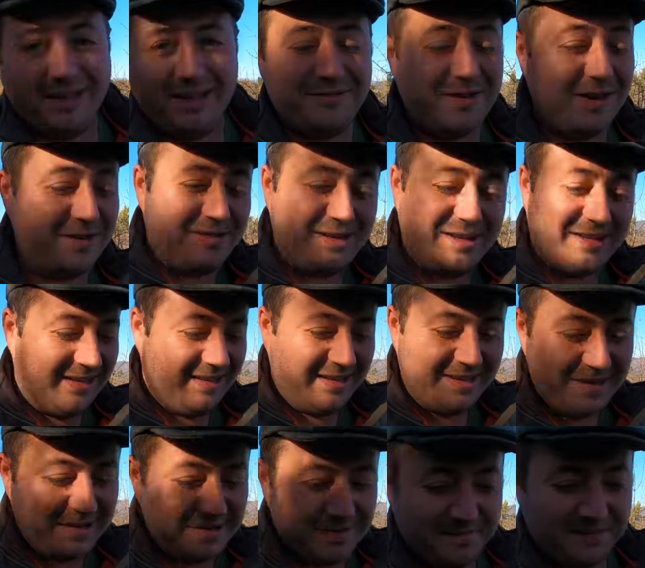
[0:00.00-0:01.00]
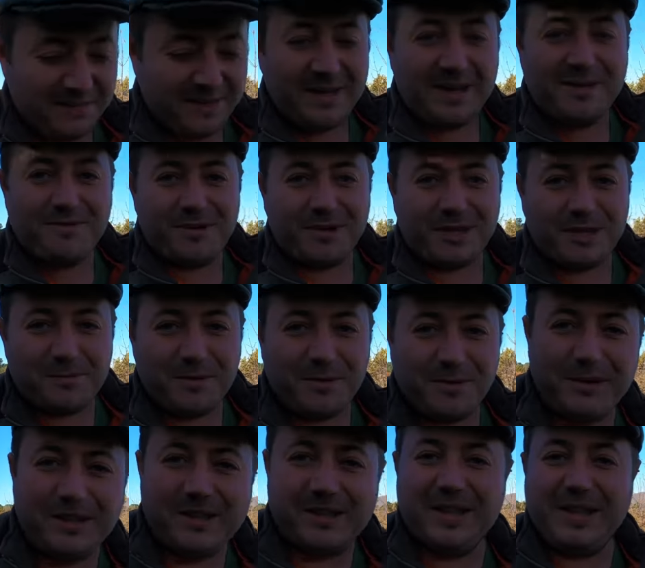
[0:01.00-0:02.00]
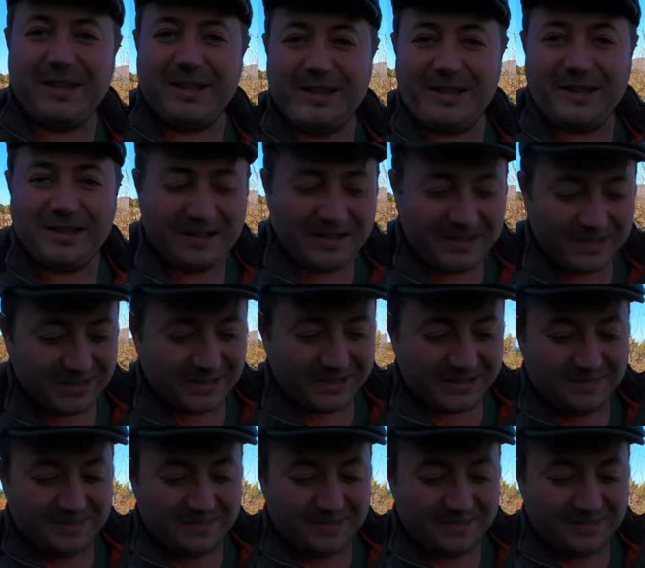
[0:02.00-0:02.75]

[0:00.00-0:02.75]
I've never experienced anything like this.